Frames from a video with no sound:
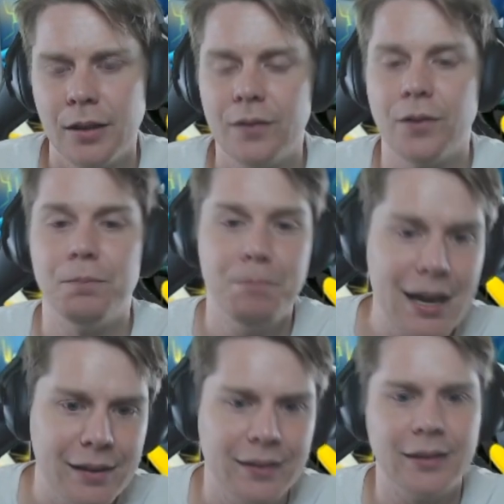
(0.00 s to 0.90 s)
So
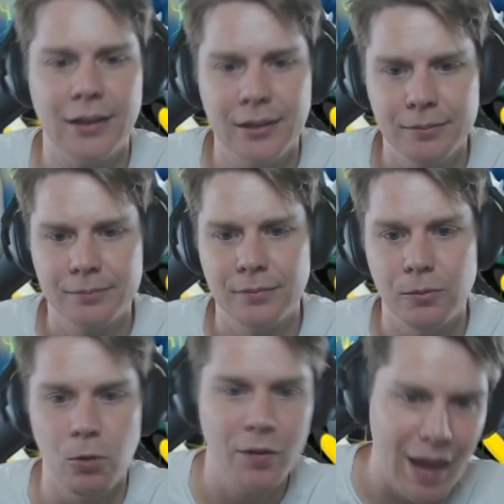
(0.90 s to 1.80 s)
basically,
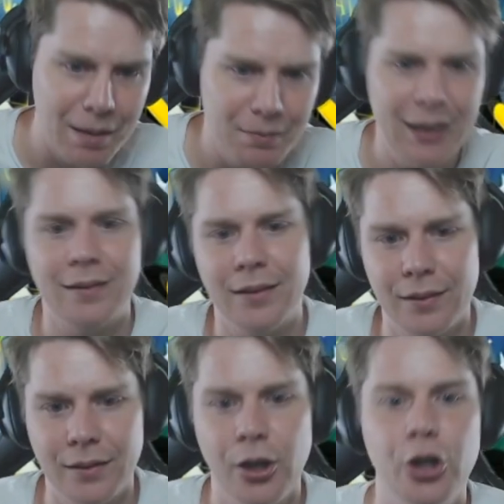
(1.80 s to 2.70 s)
what that means
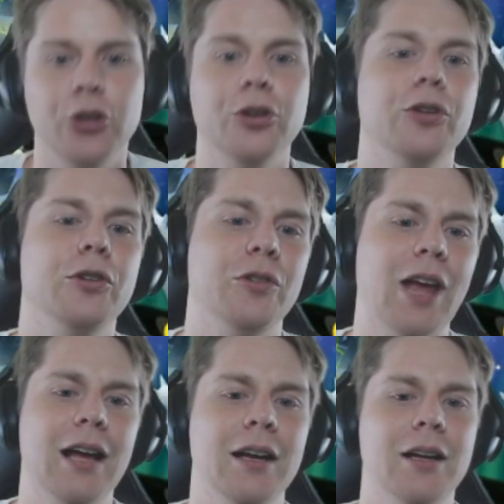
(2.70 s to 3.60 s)
is you can use
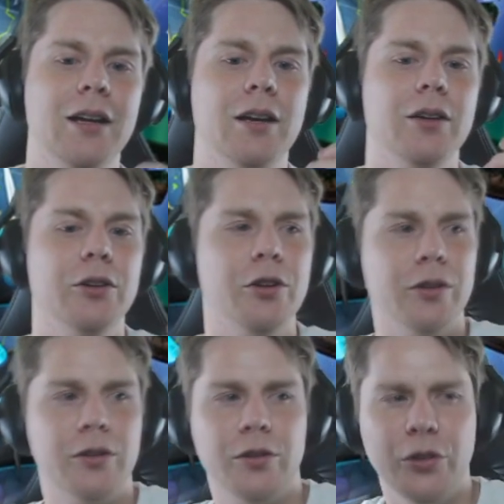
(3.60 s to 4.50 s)

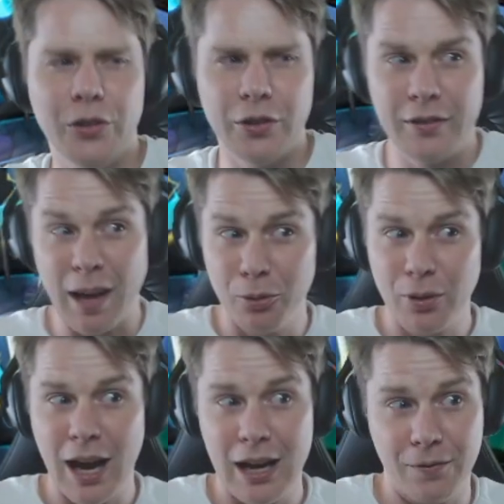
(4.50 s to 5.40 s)
your double
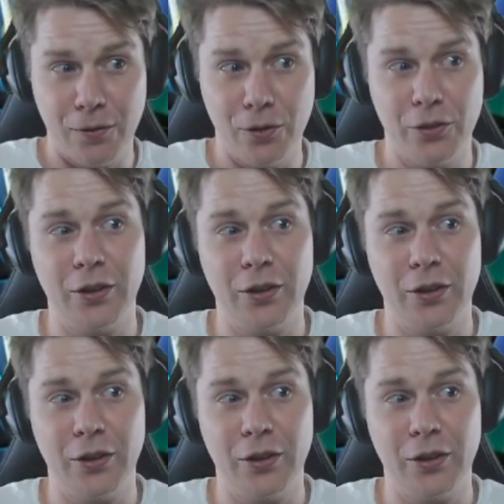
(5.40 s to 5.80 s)
Gardevoirs.